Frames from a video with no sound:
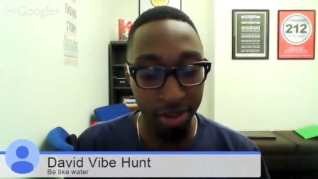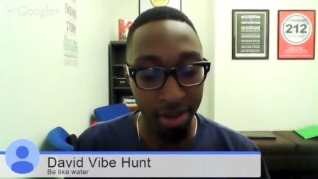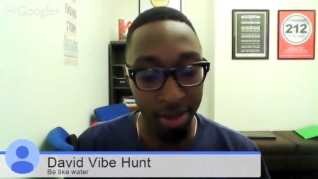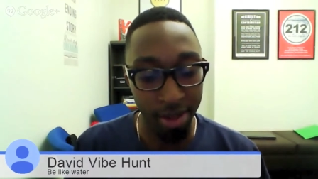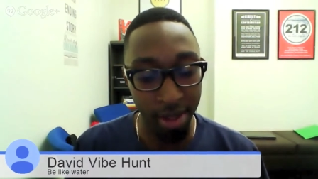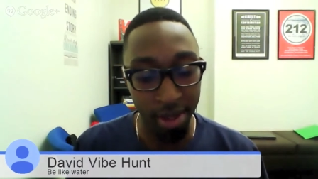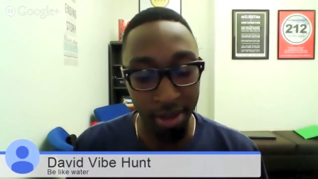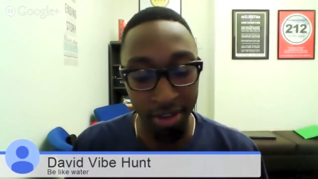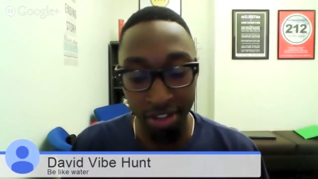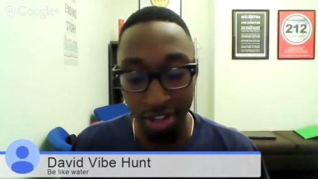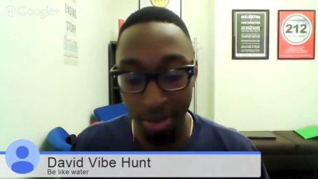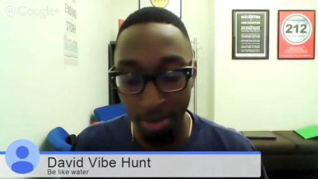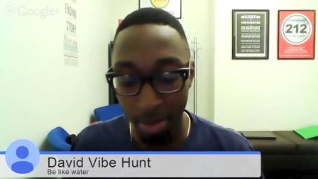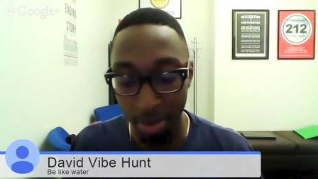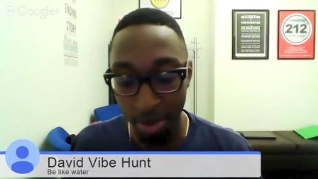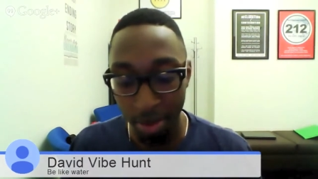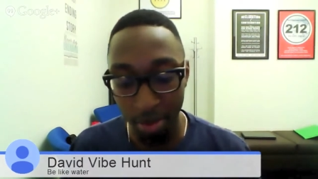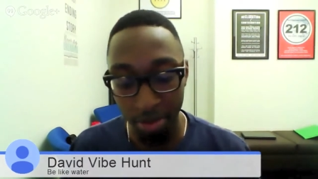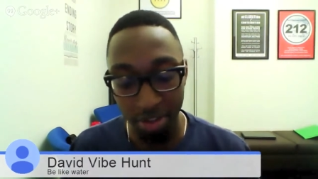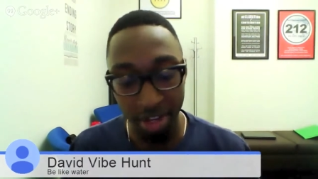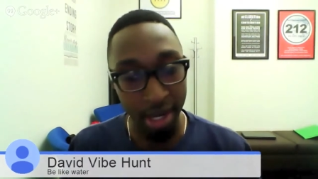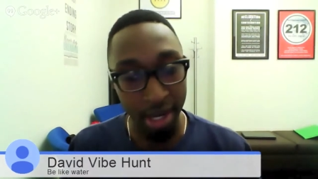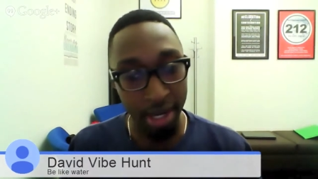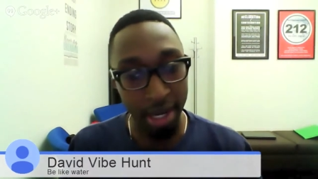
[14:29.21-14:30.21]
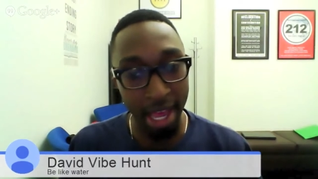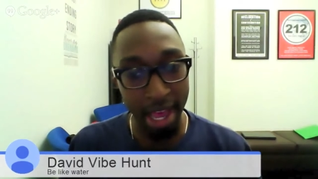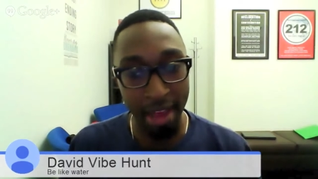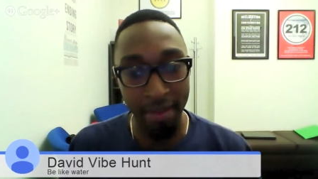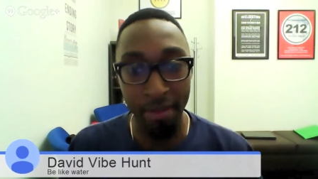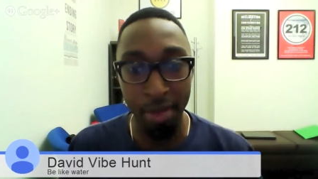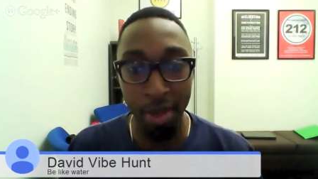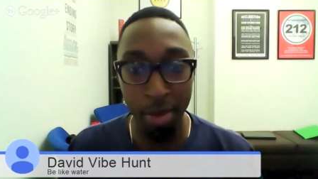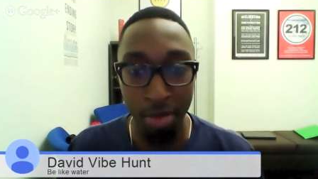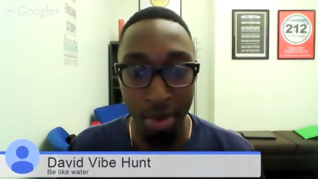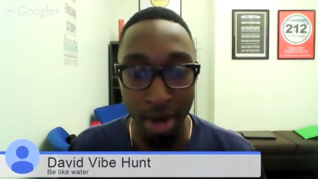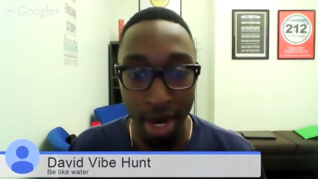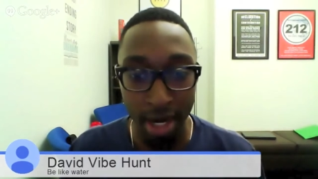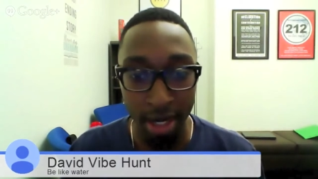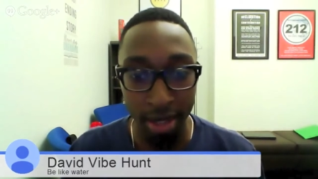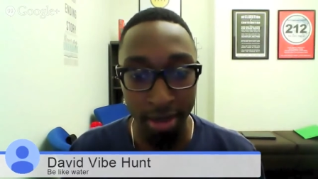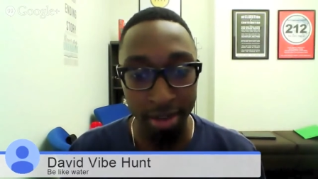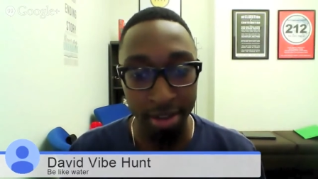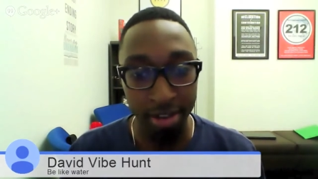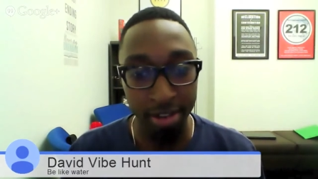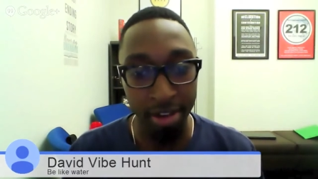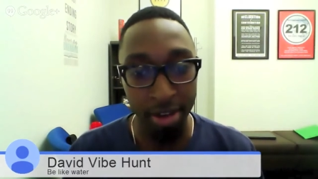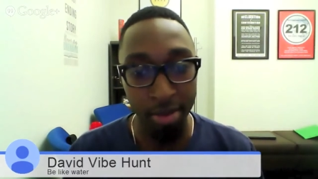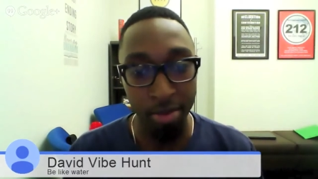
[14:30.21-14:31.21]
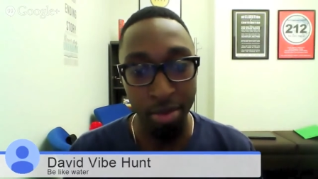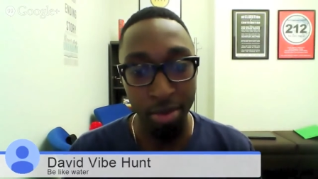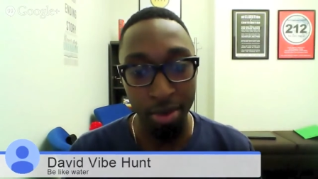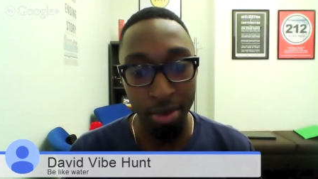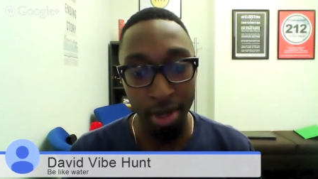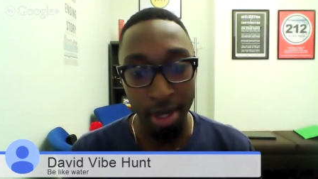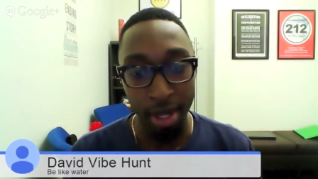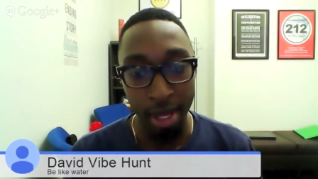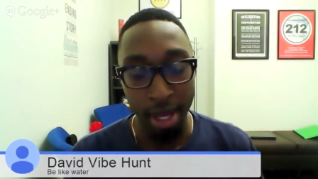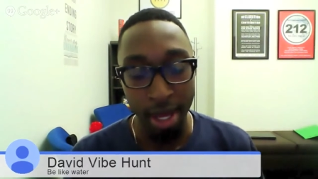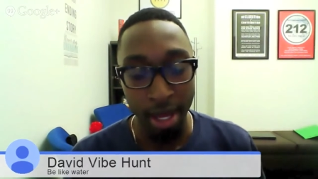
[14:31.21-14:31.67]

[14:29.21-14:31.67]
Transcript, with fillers: and then shipping those out and having the products assembled.